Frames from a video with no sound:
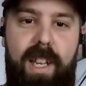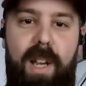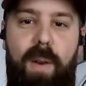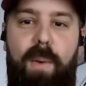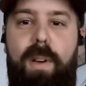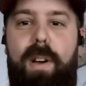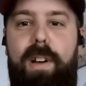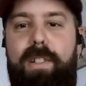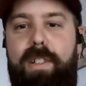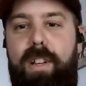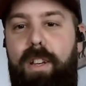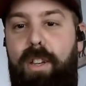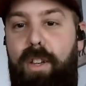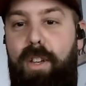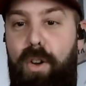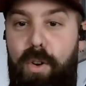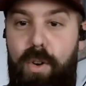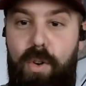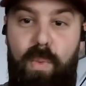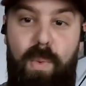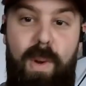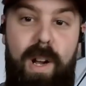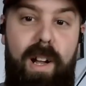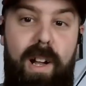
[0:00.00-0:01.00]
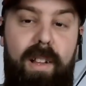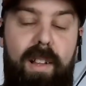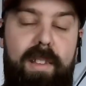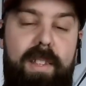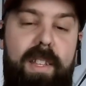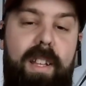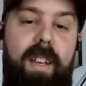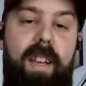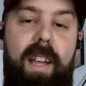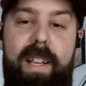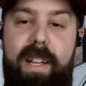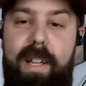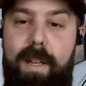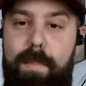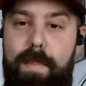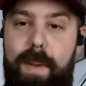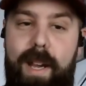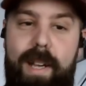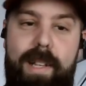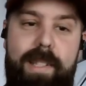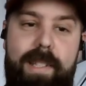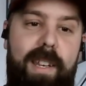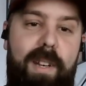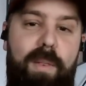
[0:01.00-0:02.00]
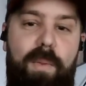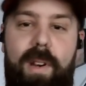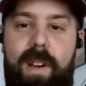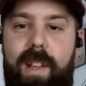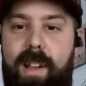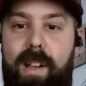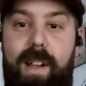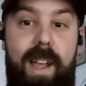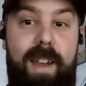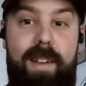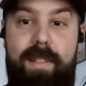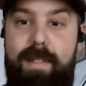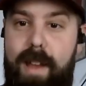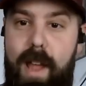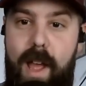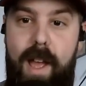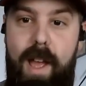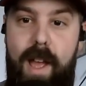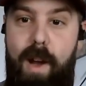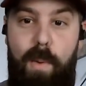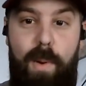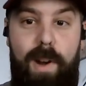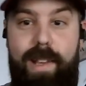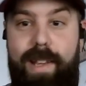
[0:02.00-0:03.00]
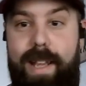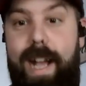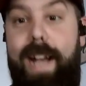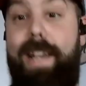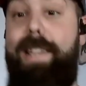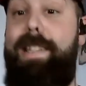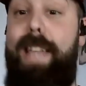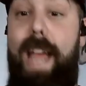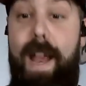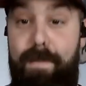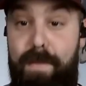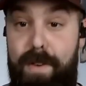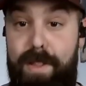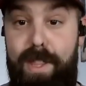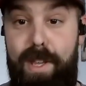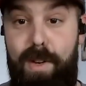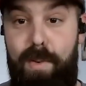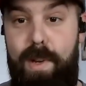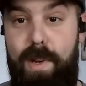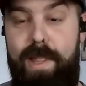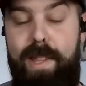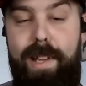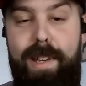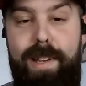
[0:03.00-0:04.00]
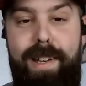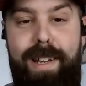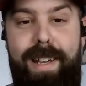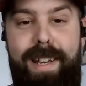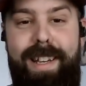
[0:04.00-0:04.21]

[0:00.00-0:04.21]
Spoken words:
I want it to load well on the lighter baits that I want. Again, I want to cast everything with it.